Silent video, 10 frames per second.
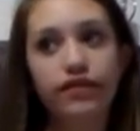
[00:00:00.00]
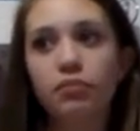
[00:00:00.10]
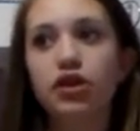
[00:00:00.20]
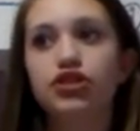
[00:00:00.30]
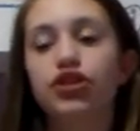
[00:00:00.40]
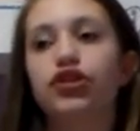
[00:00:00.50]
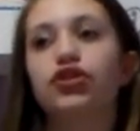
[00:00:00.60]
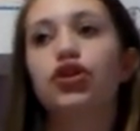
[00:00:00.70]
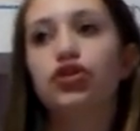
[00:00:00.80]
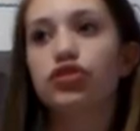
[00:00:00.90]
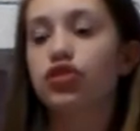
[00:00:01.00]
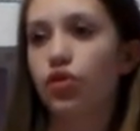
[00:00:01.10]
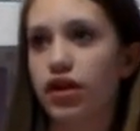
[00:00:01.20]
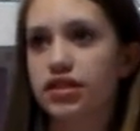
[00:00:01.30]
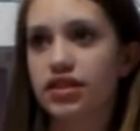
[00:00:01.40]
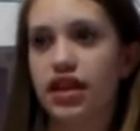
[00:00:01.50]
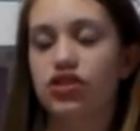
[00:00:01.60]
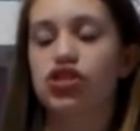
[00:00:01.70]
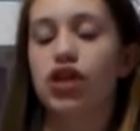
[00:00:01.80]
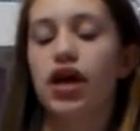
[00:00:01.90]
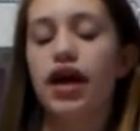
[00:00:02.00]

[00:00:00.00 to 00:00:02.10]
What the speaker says: for my turn to go on stage,